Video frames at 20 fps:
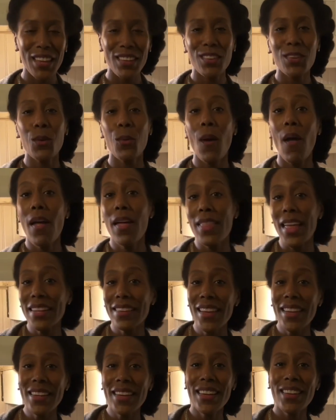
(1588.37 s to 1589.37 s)
So that's
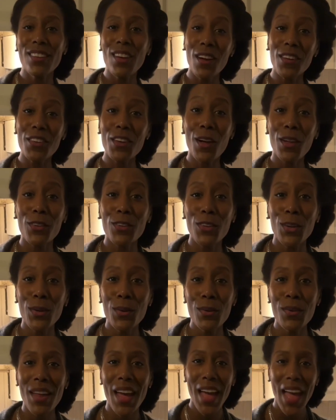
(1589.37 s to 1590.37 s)
it. Talk to y'all
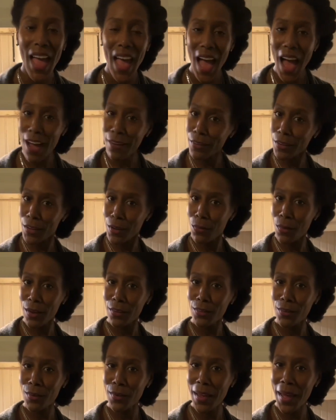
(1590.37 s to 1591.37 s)
soon. Have a good
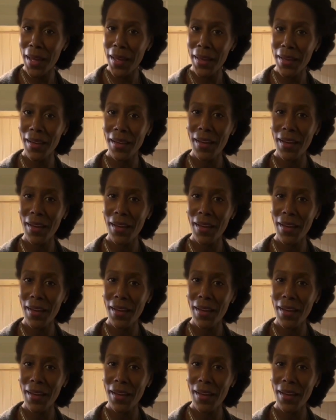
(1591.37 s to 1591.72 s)
rest of your day.